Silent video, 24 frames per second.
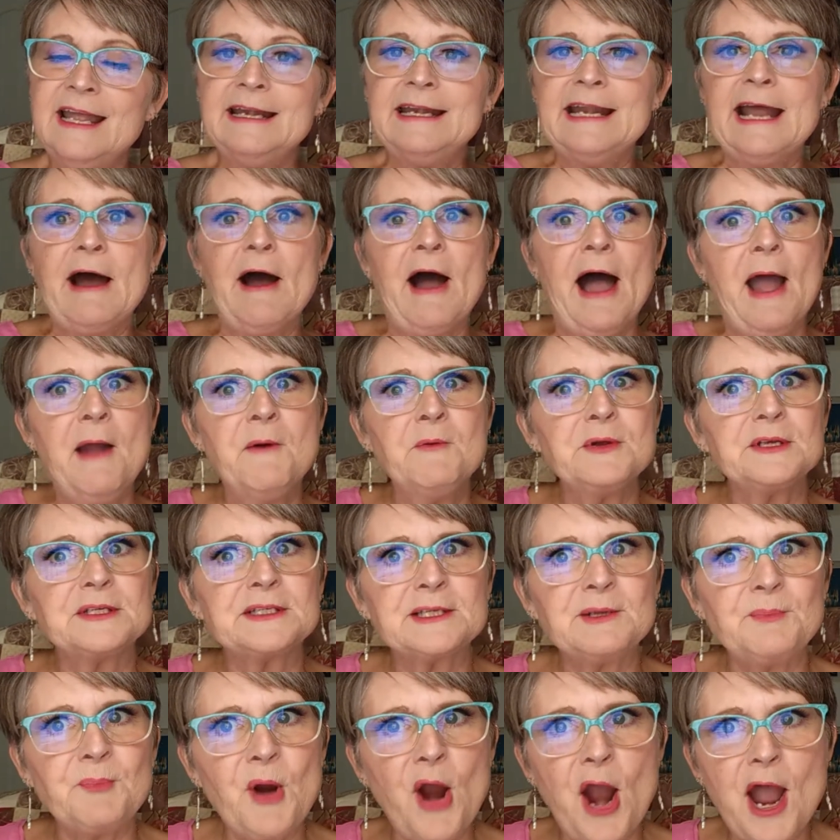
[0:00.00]
Now, I was
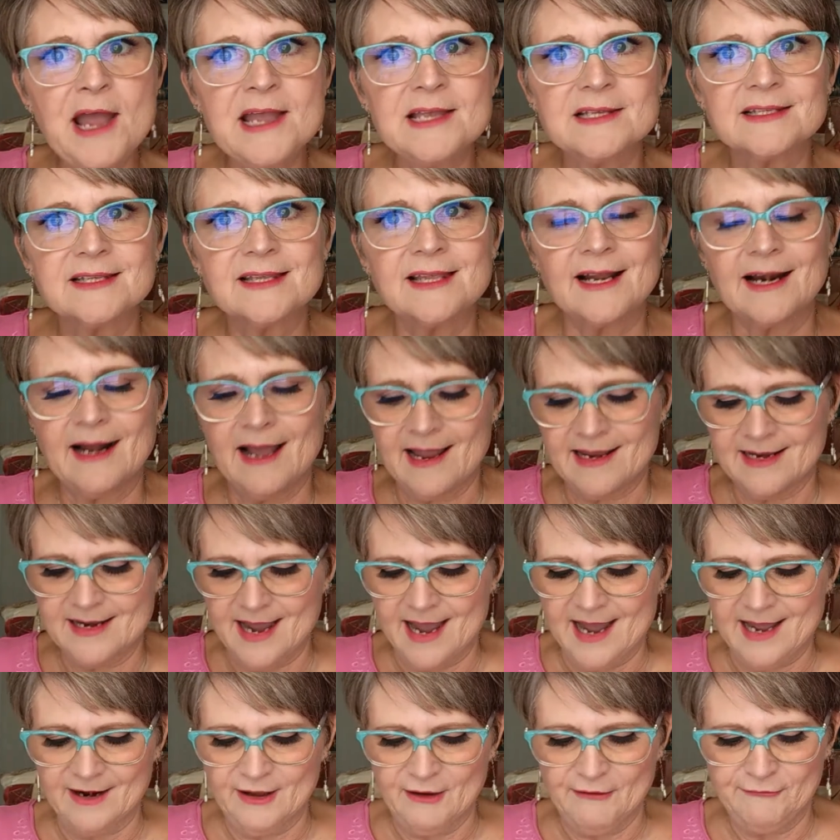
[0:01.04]
surprised that I
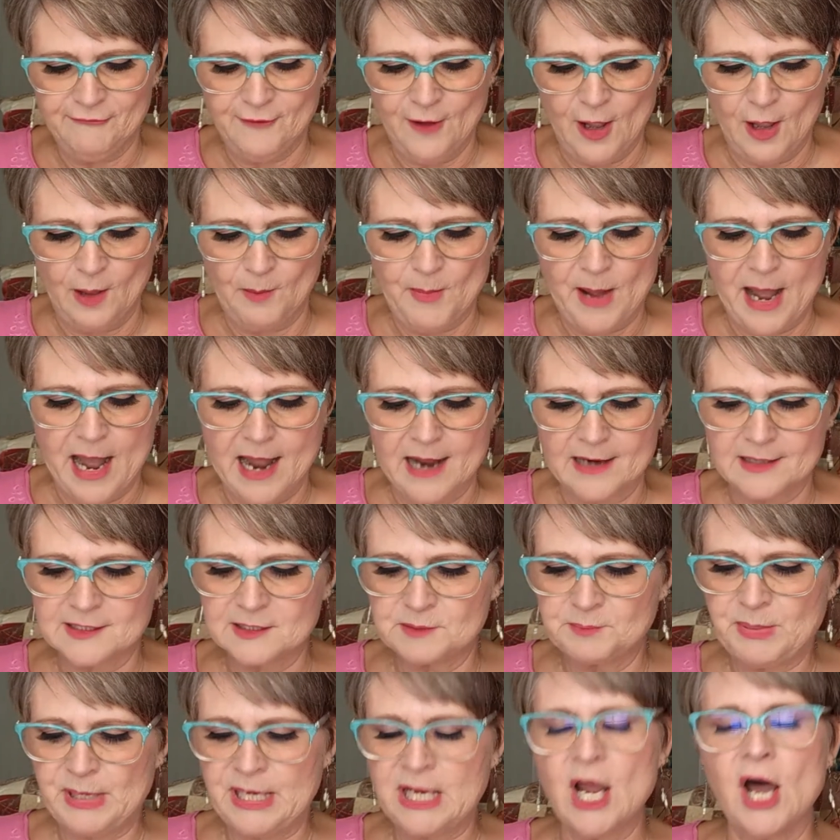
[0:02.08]
got a fall box
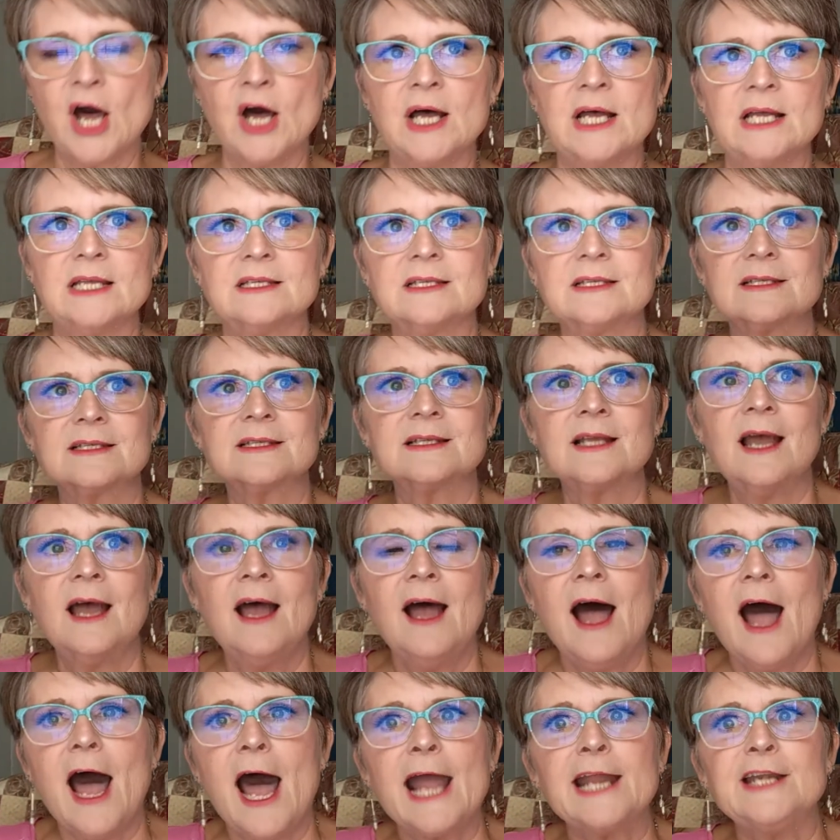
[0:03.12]
because
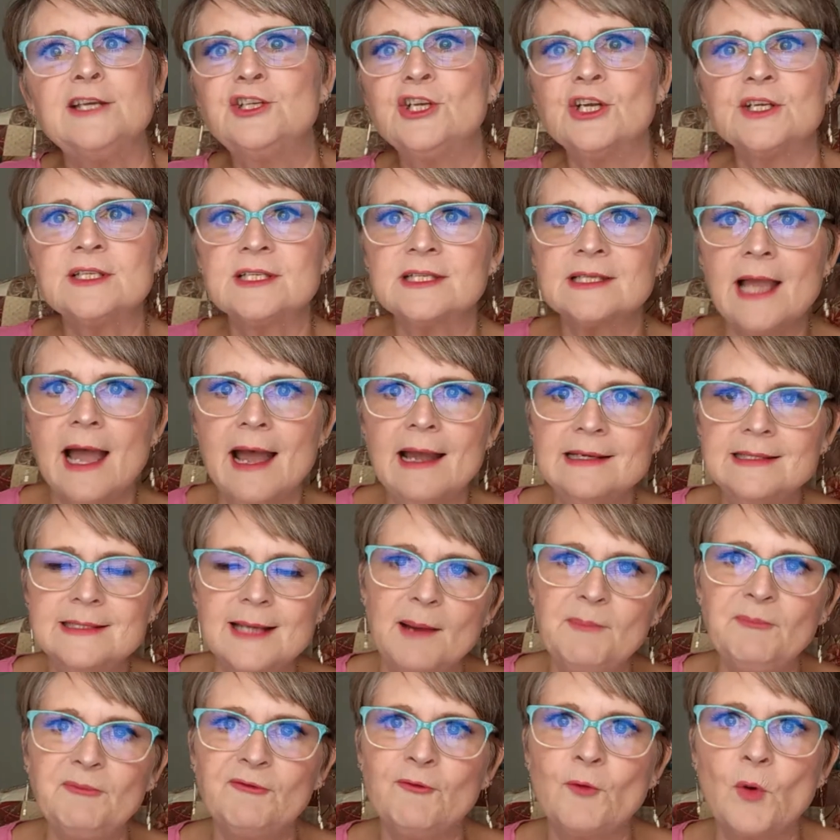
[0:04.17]
I just signed
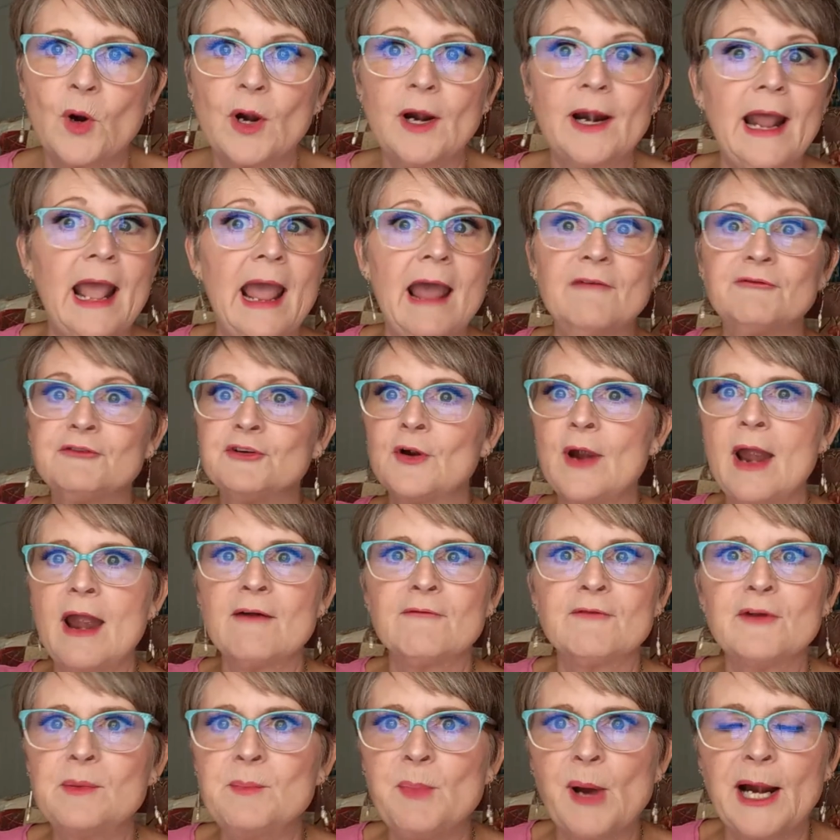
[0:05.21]
up for it after
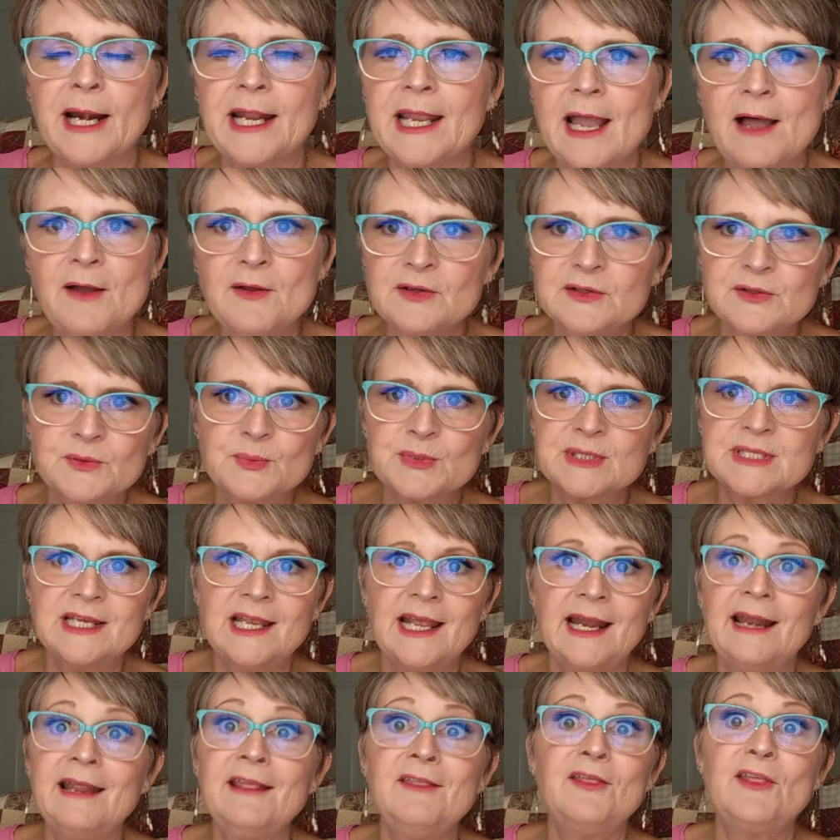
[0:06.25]
everybody else was
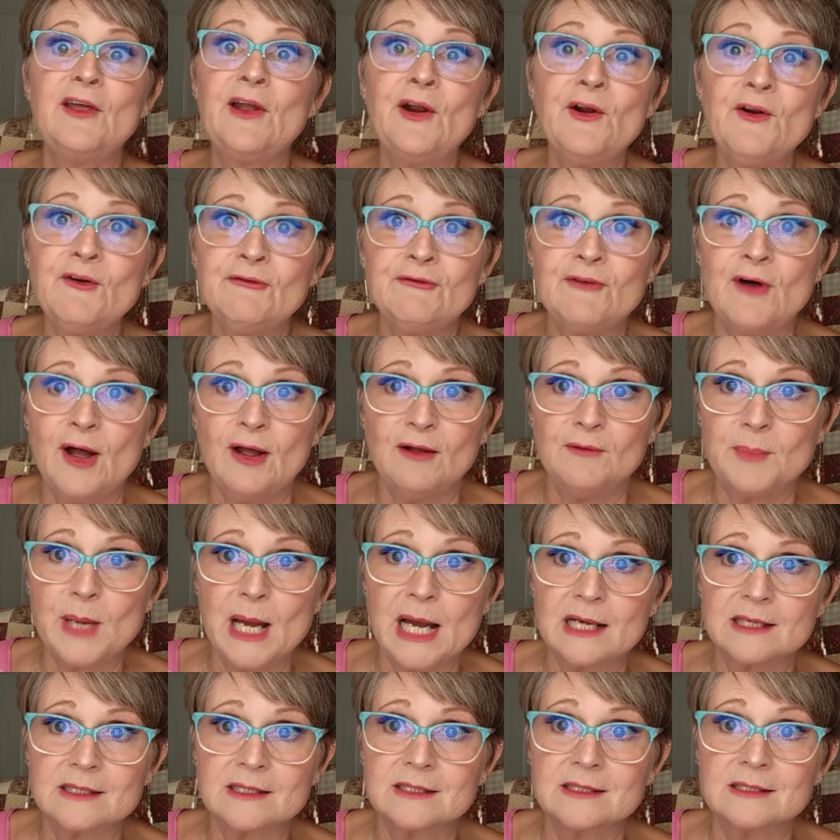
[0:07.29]
getting their fall
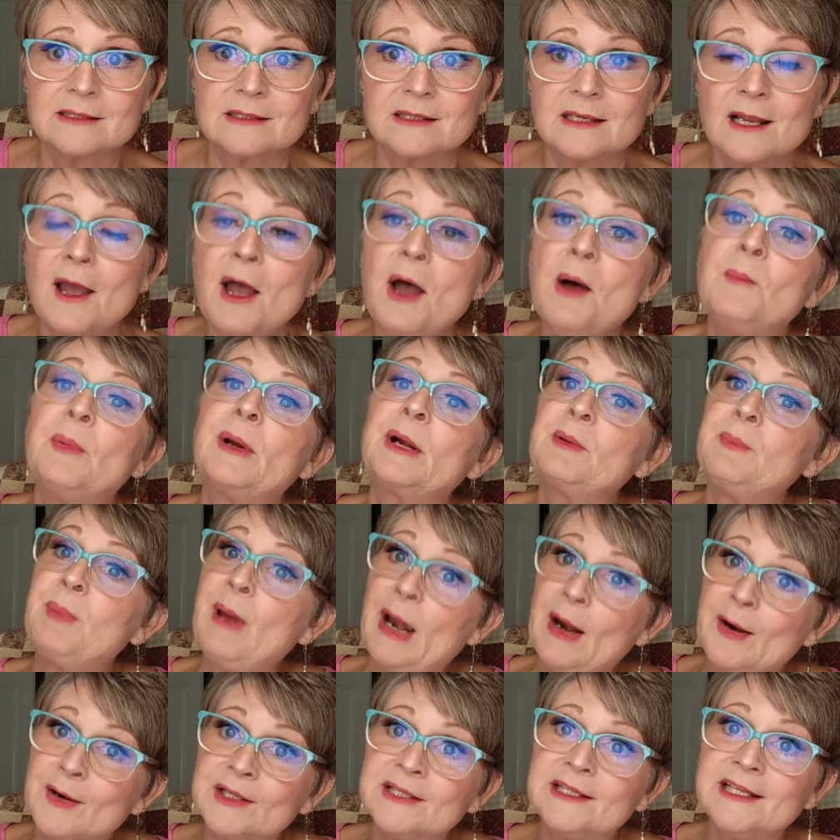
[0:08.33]
boxes. But
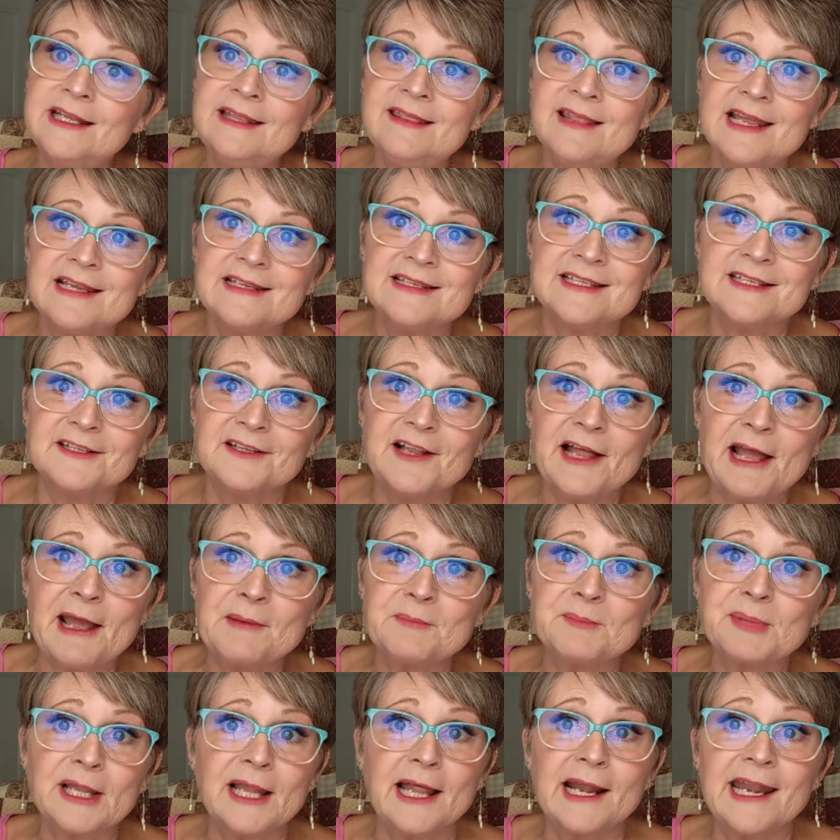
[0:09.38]
apparently they still
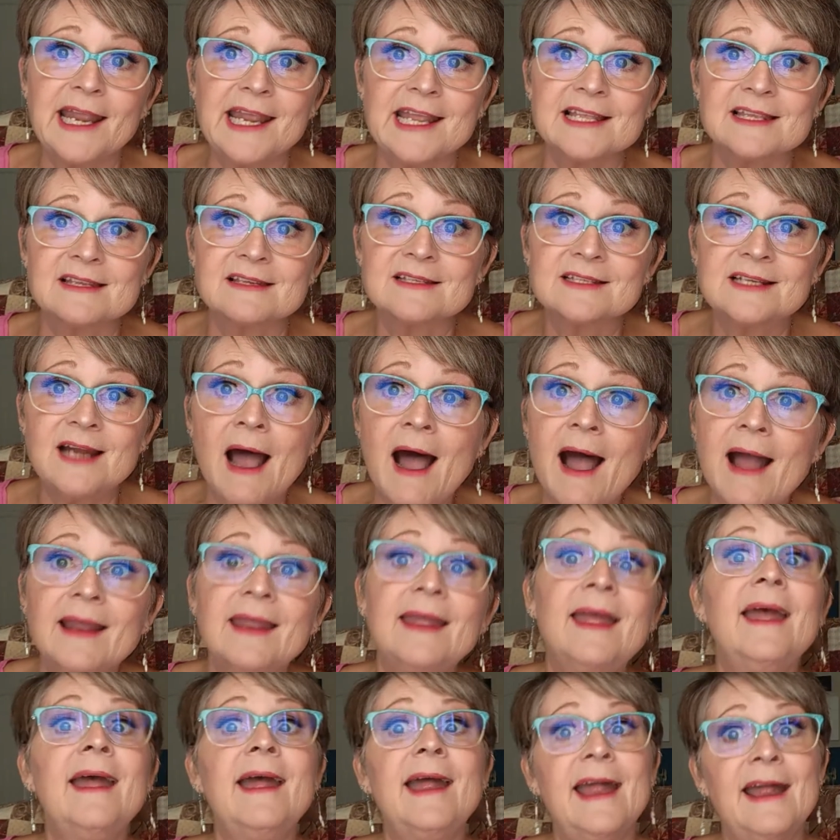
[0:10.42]
had plenty in stock,
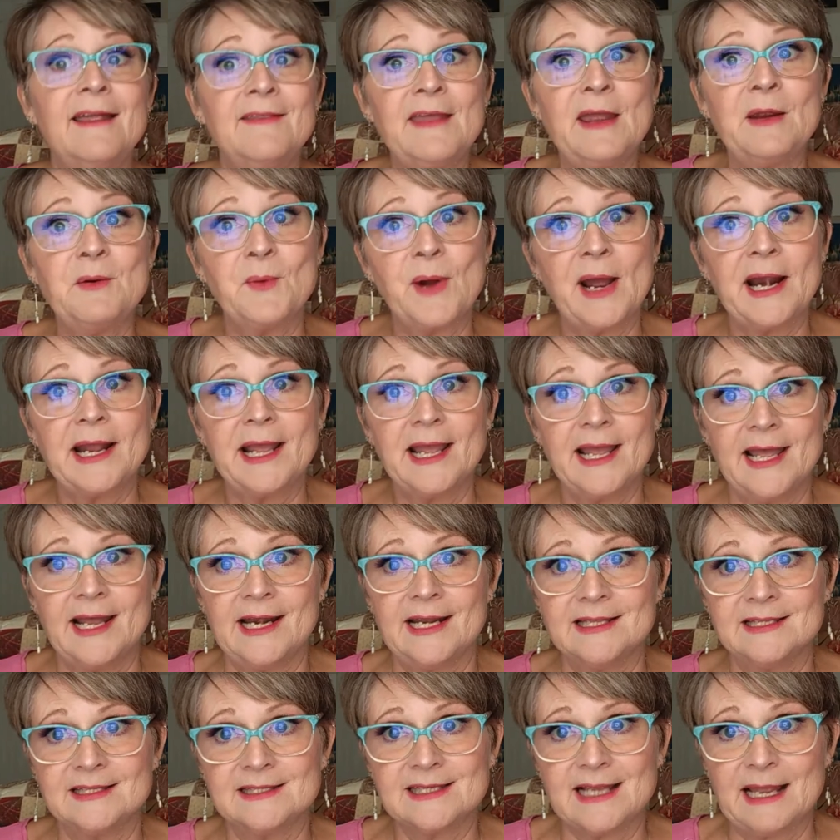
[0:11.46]
and they went ahead
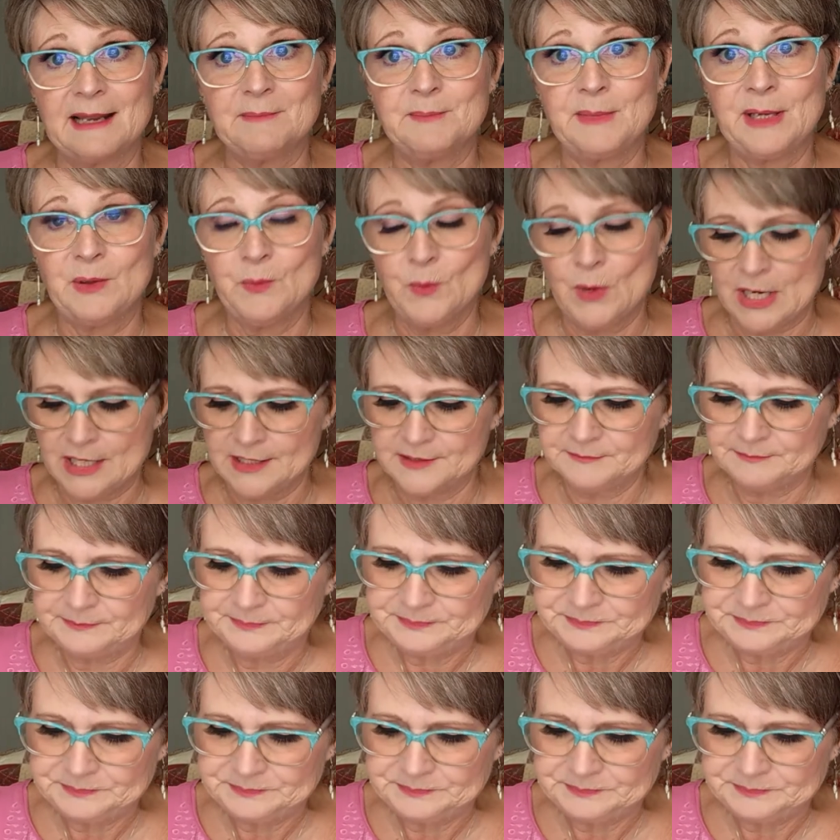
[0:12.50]
and sent me one.